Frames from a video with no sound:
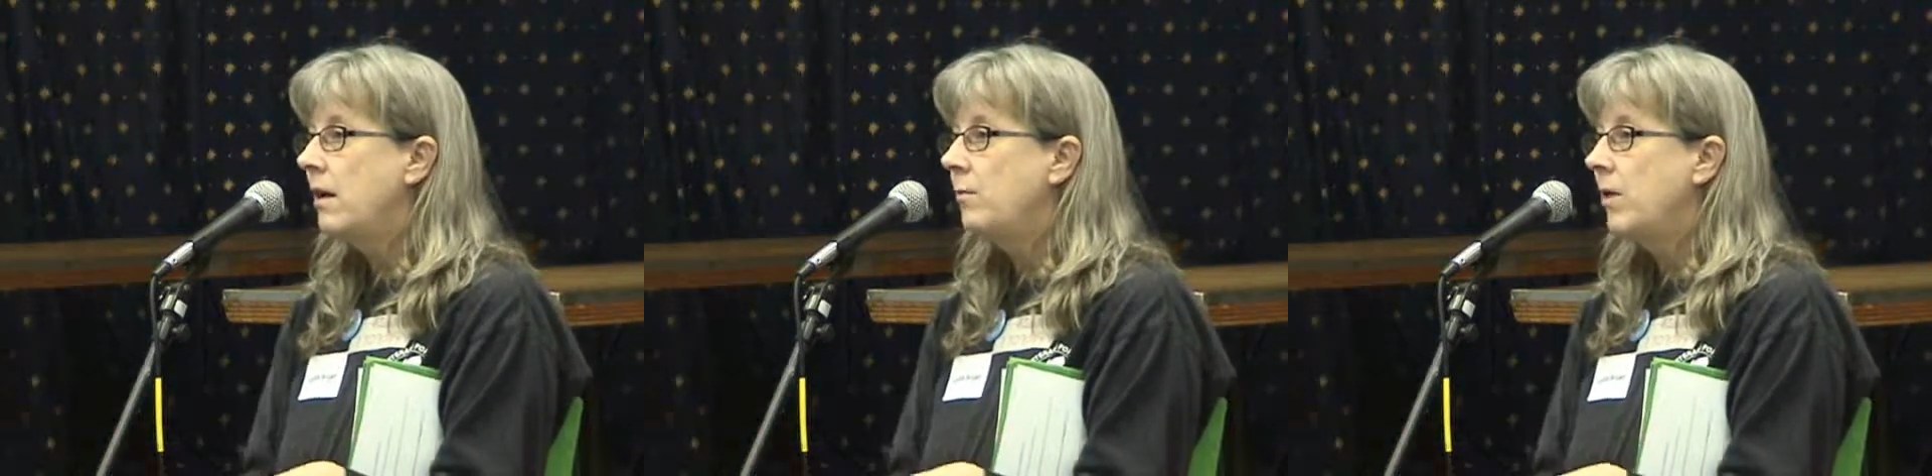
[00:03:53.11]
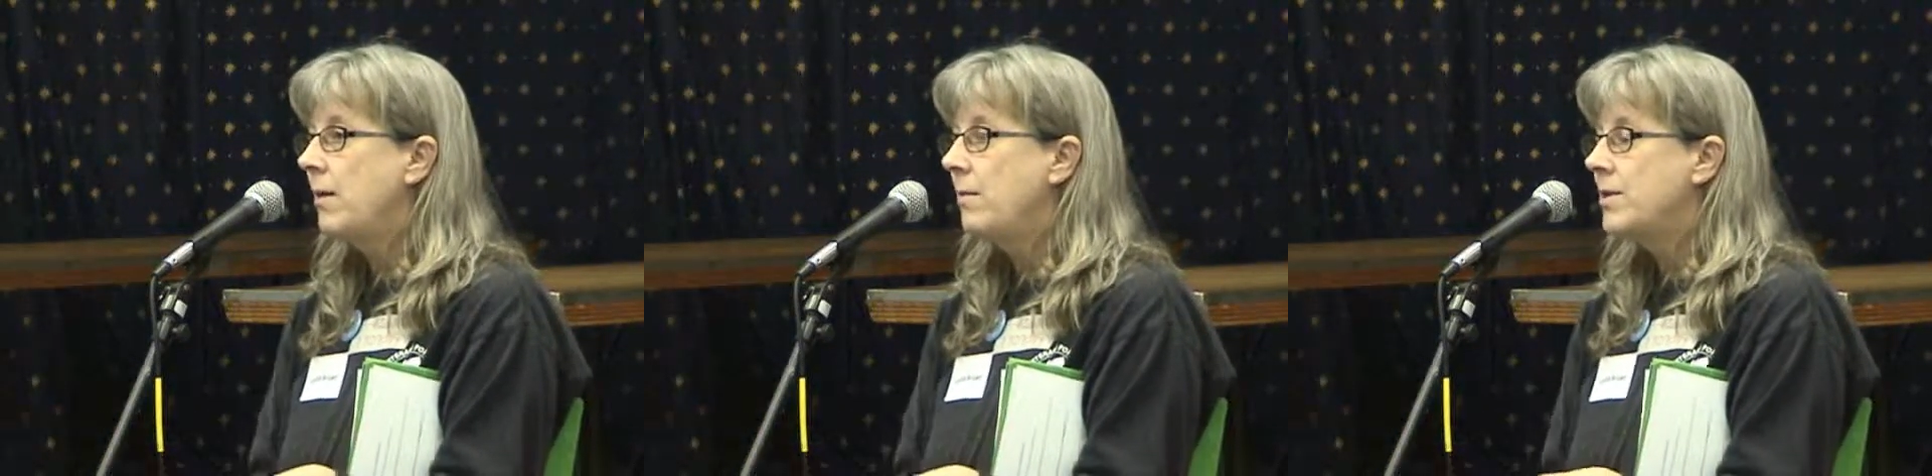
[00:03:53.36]

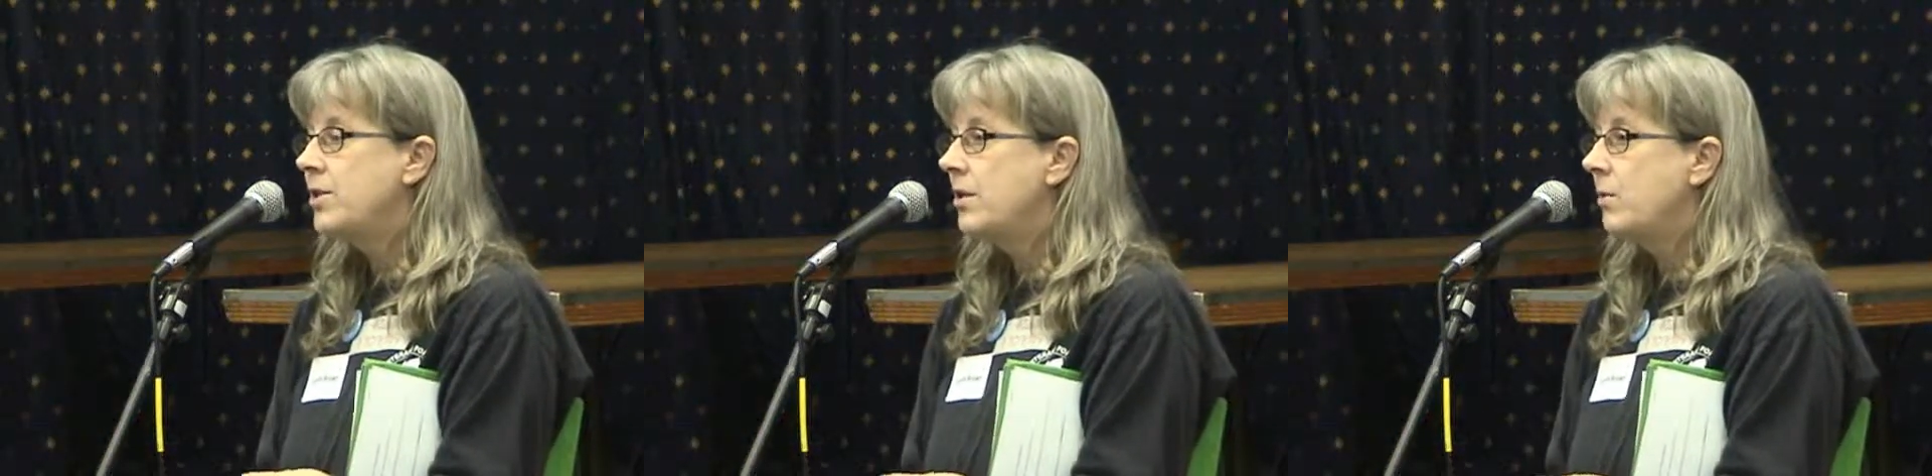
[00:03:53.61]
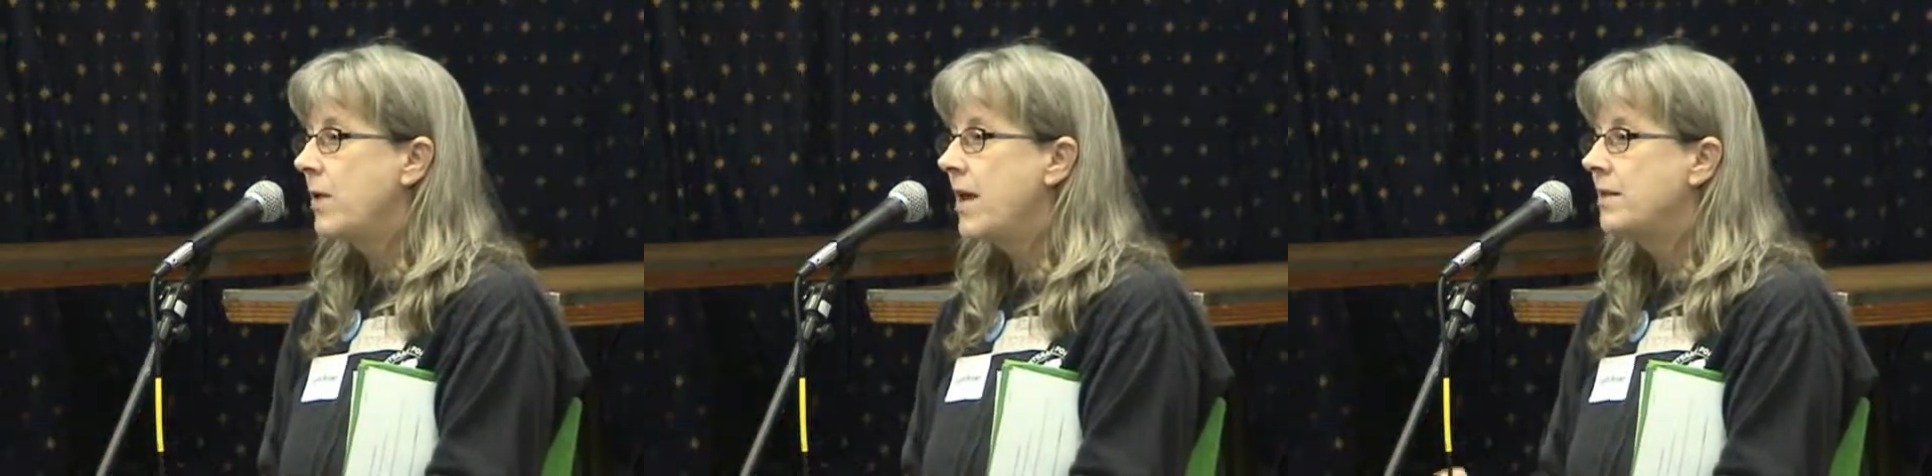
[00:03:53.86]
when I
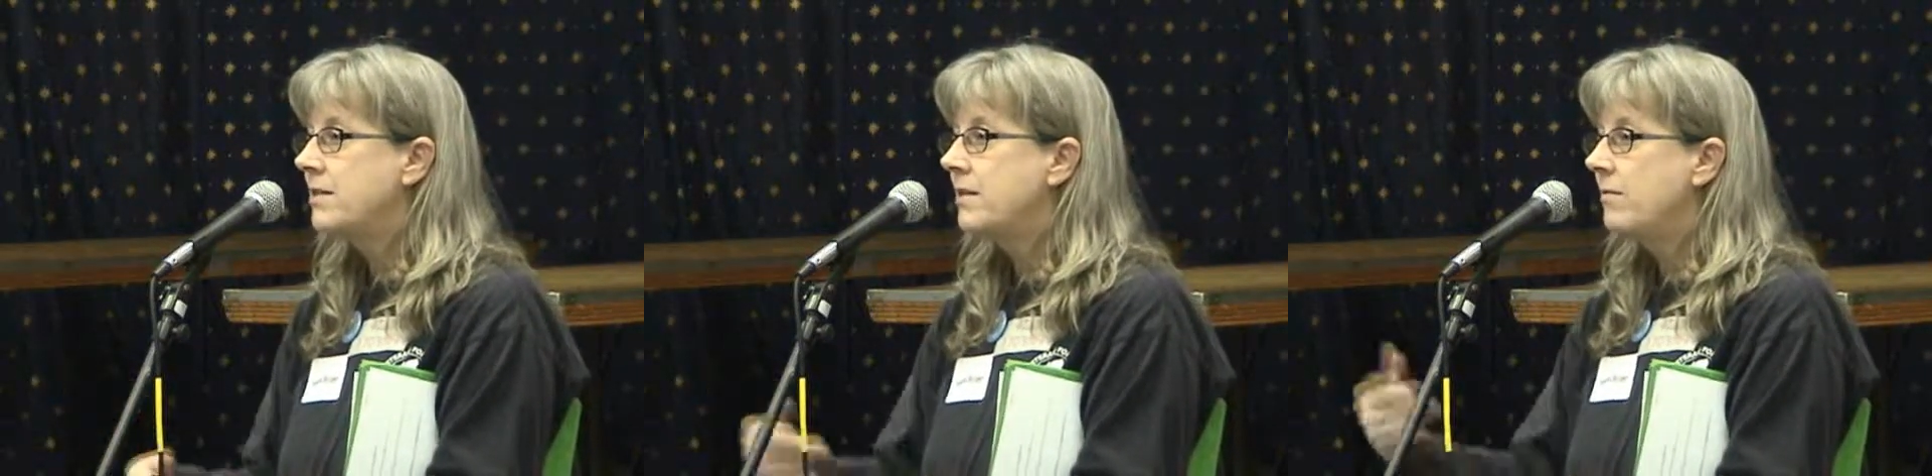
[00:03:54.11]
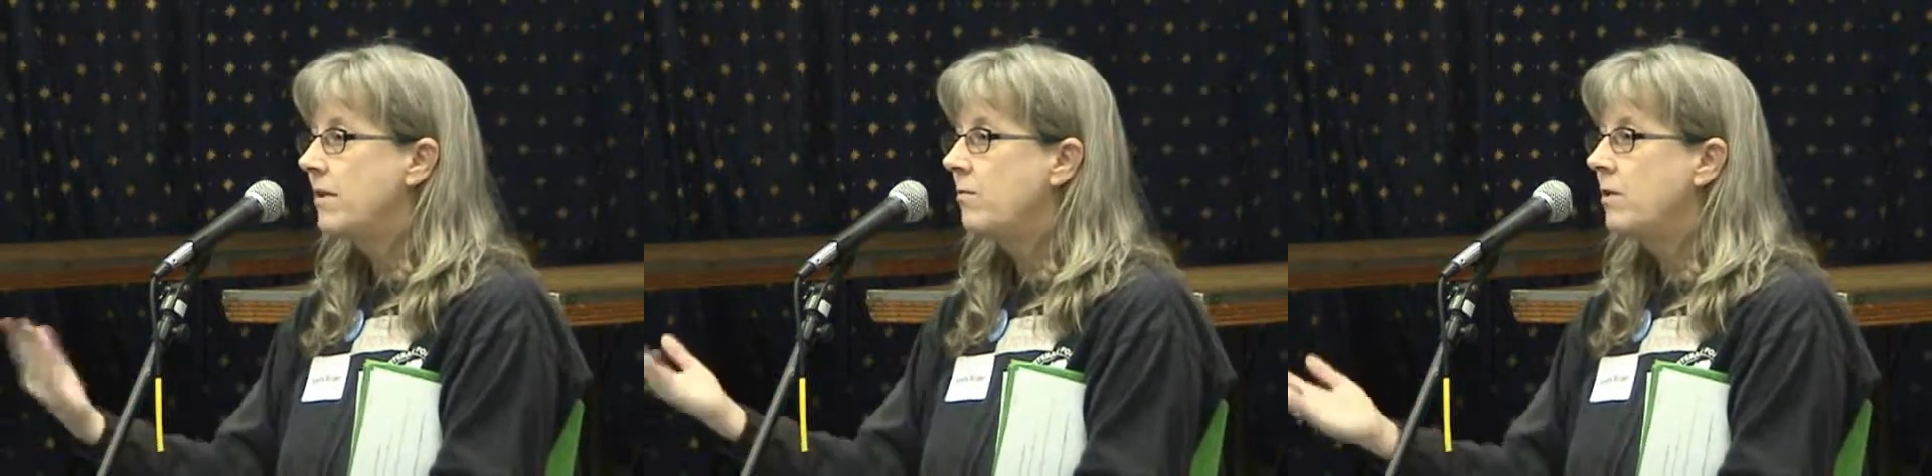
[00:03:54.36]
mentioned that we had
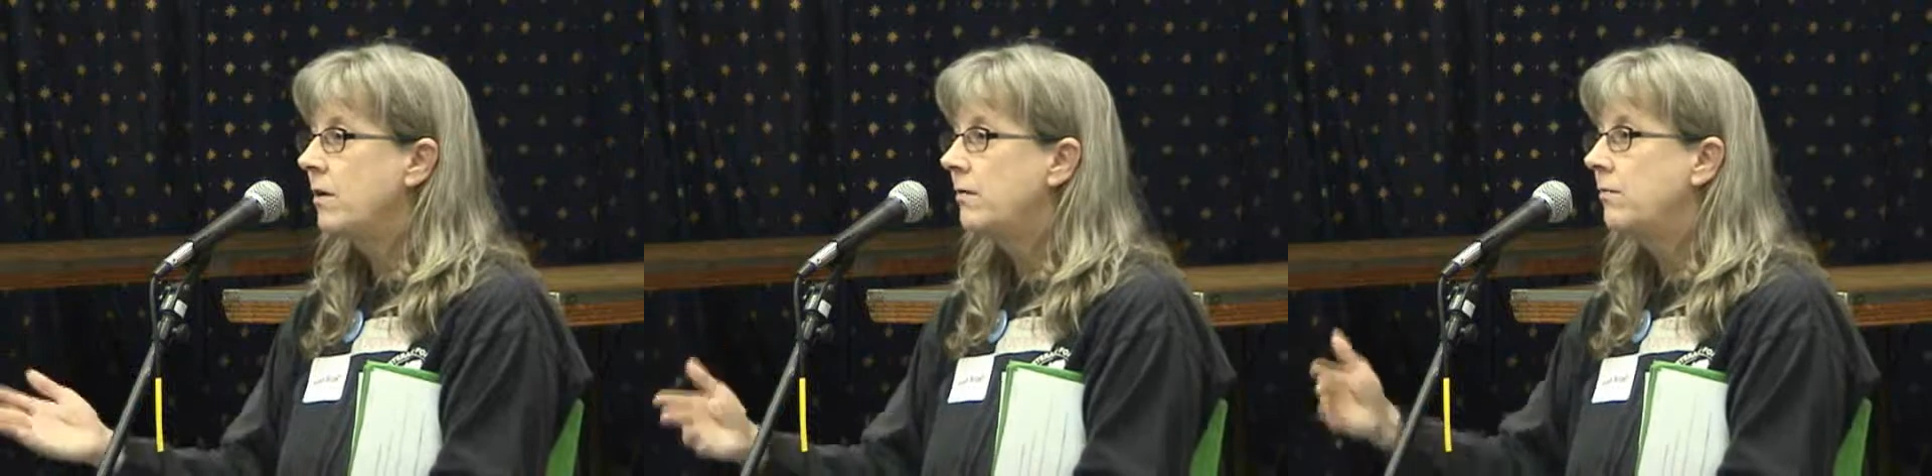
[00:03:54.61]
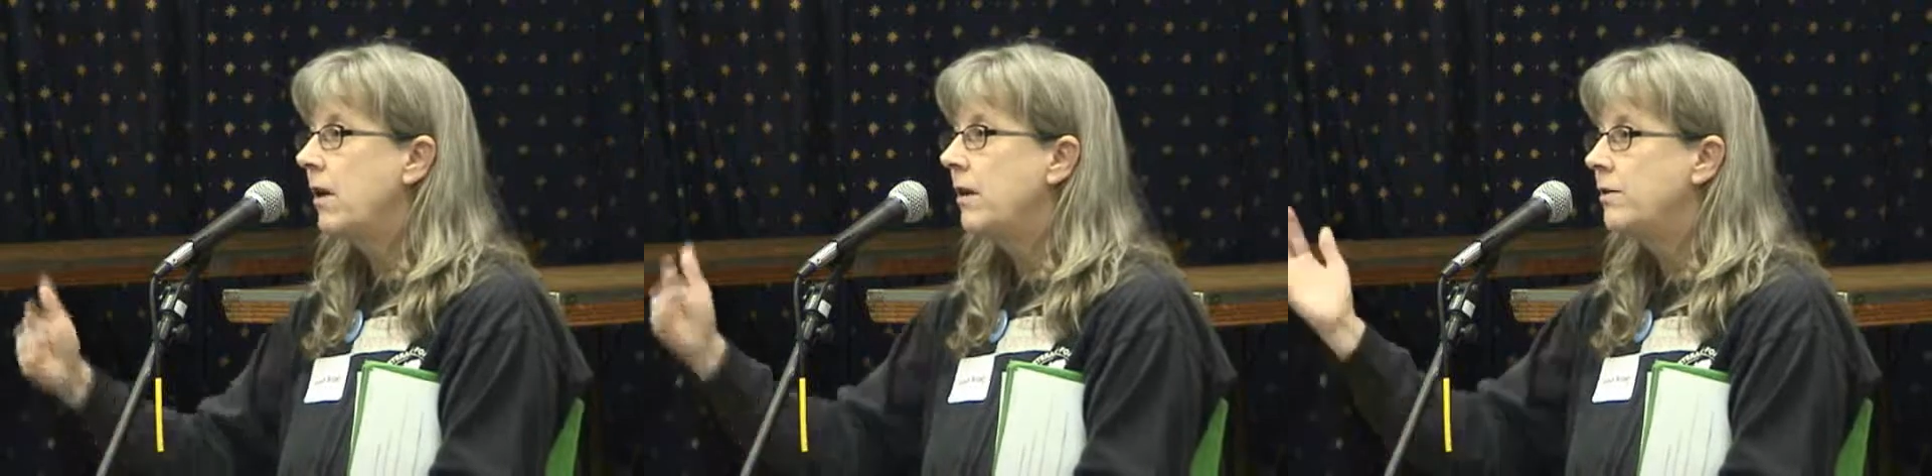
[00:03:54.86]

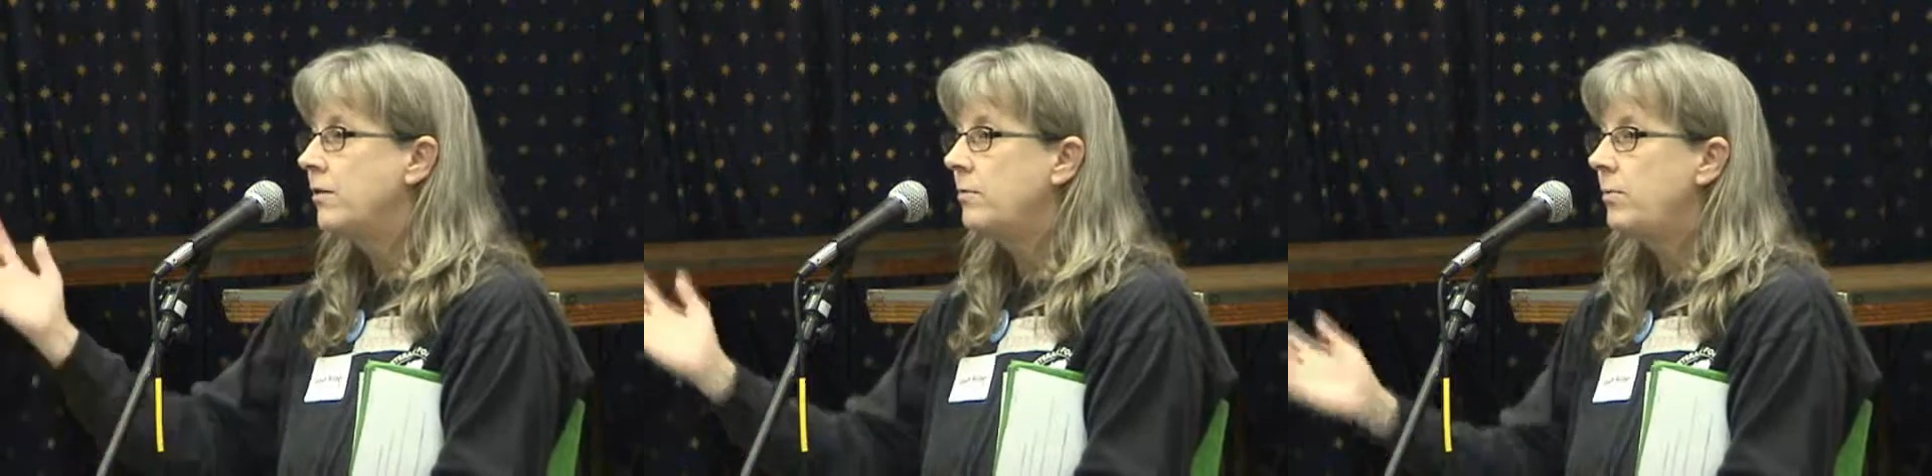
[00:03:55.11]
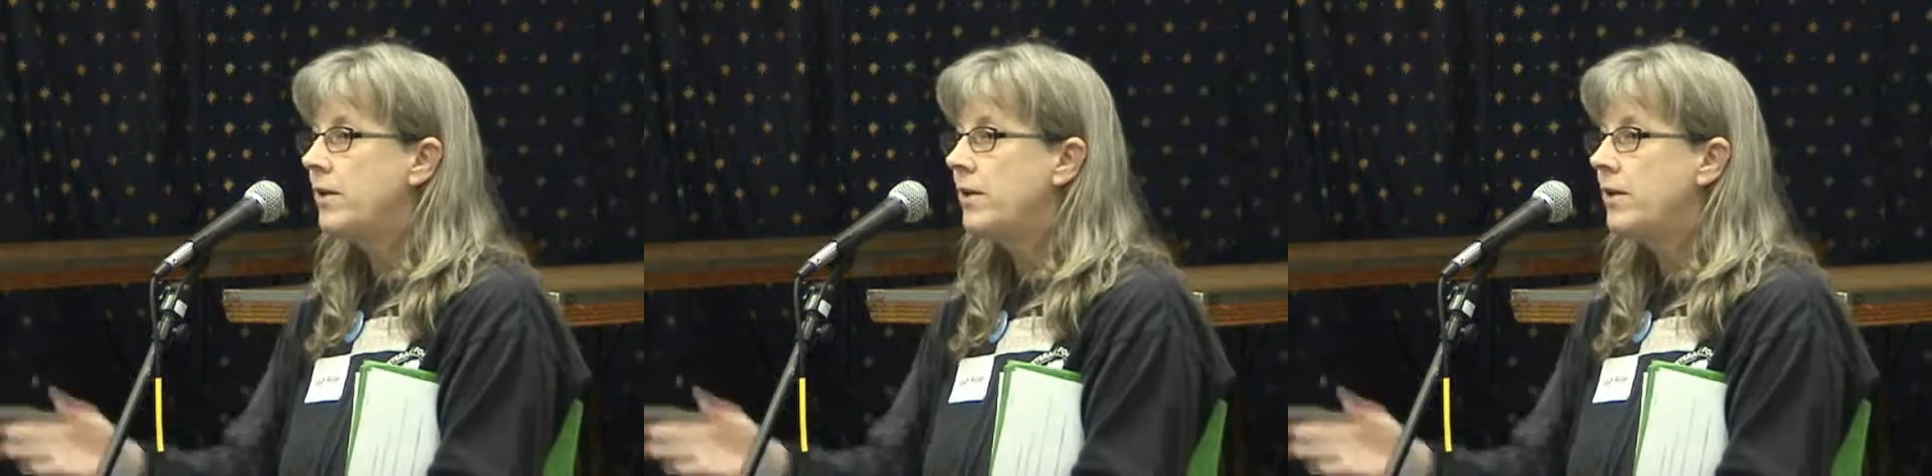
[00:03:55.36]
7,100